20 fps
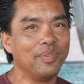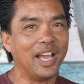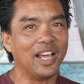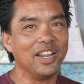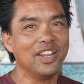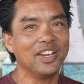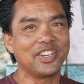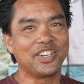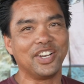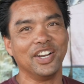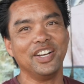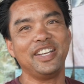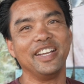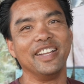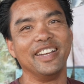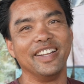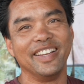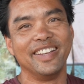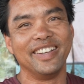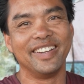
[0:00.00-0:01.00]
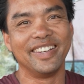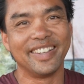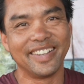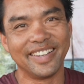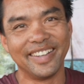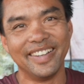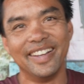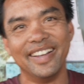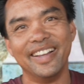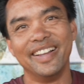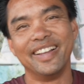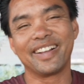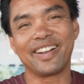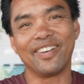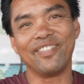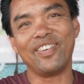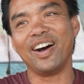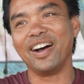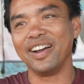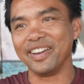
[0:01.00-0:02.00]
me I look good in it.
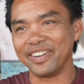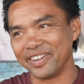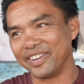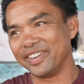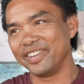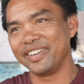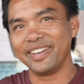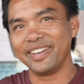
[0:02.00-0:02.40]
Come on, dude.